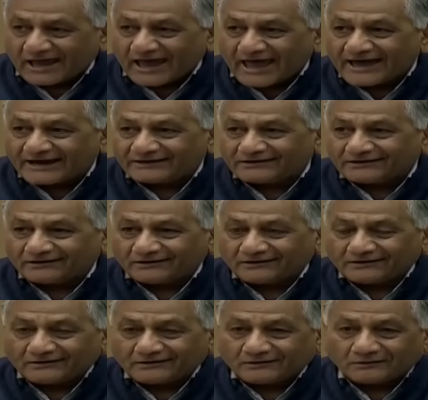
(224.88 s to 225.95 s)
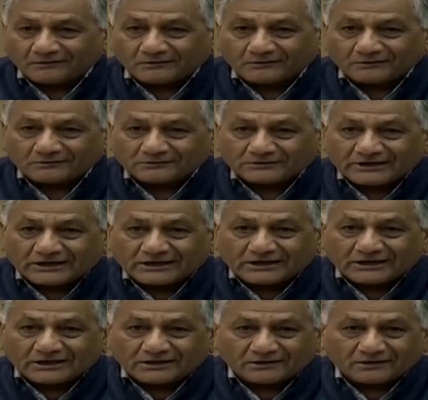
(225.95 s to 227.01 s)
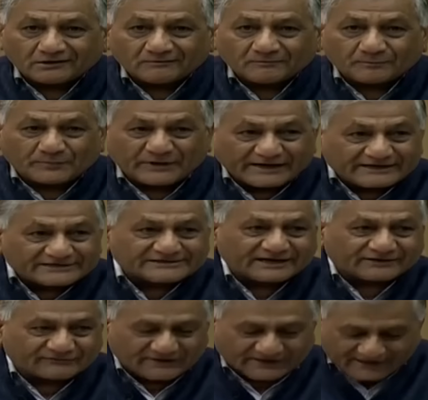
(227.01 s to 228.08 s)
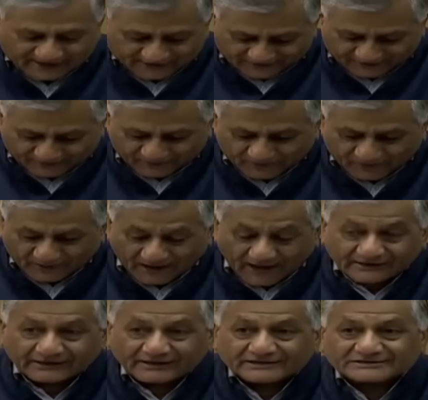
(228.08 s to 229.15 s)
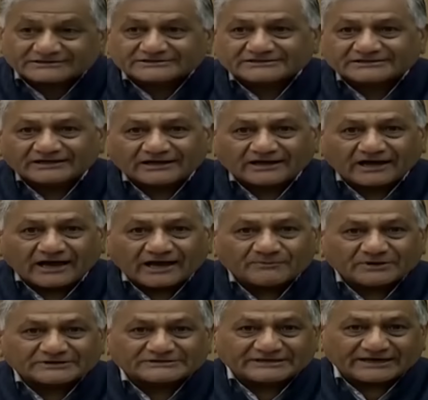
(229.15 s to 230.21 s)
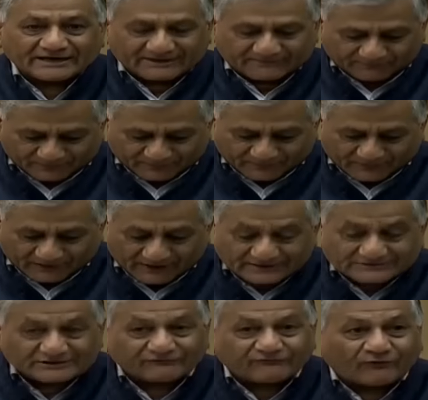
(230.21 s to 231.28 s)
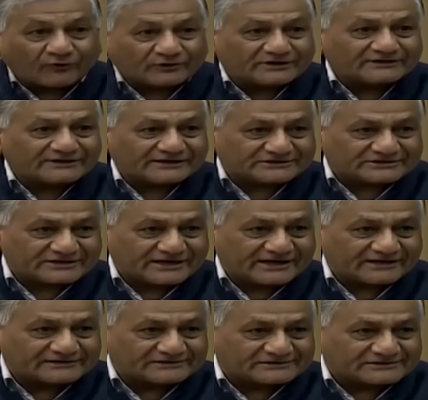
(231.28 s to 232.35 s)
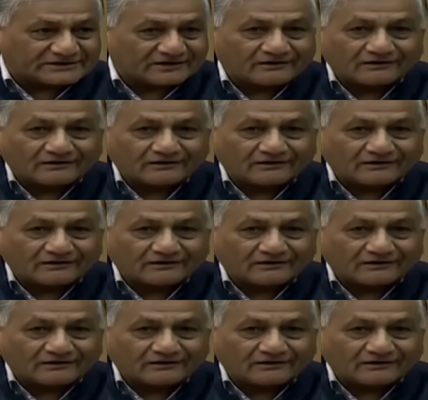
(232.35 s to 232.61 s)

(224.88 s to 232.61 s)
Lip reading: and the pleas that we get, and it's a forte that she has